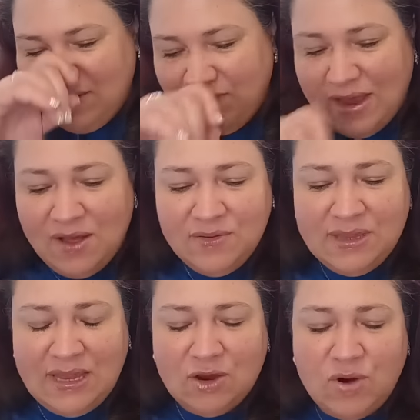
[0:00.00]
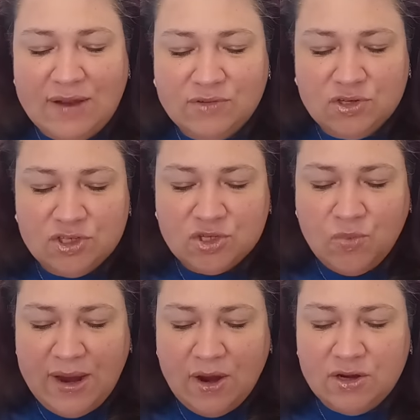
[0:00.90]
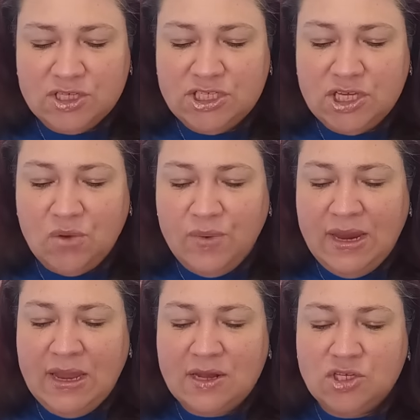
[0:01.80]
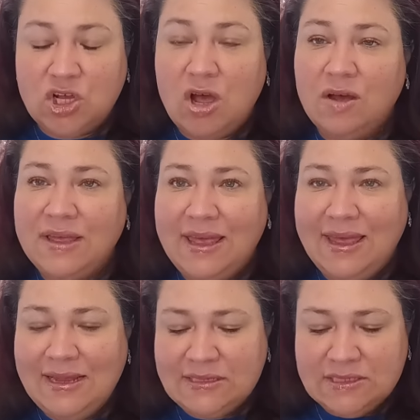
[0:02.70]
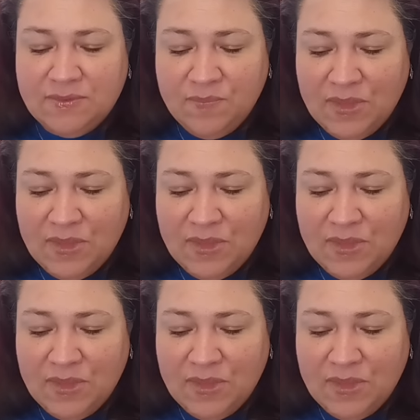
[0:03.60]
I found the Crafter Square Sewing Doll Kit.